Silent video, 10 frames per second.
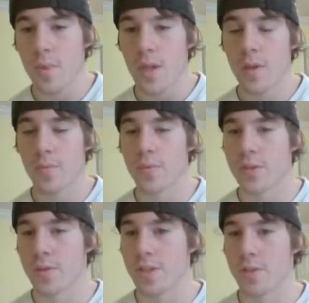He
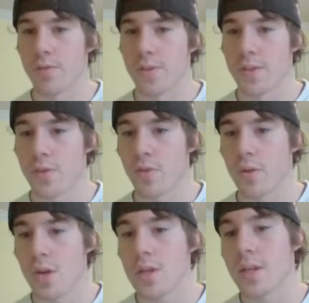switches with his
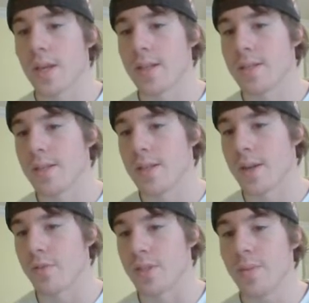Zoroark against the
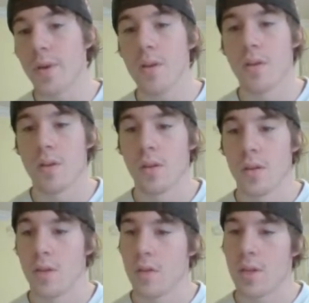Necrozma.
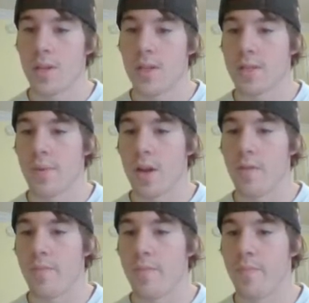Decent amount
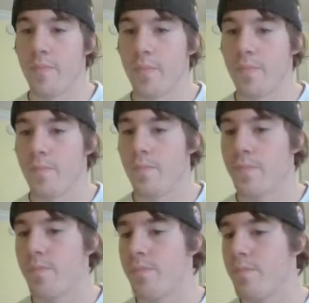of
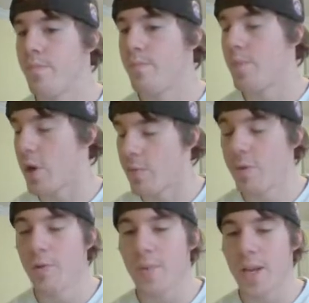
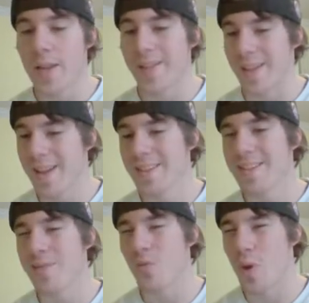purple, but he lands
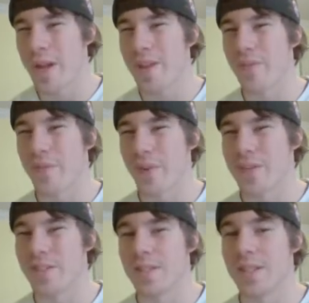as white
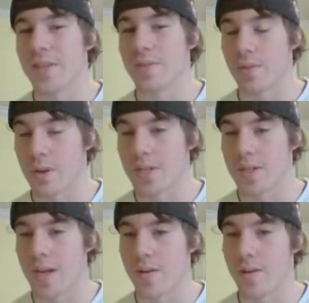versus the cross
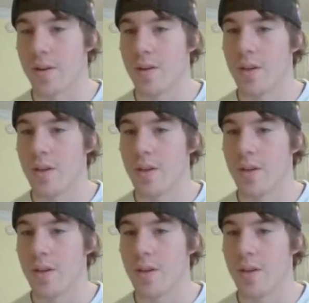counter,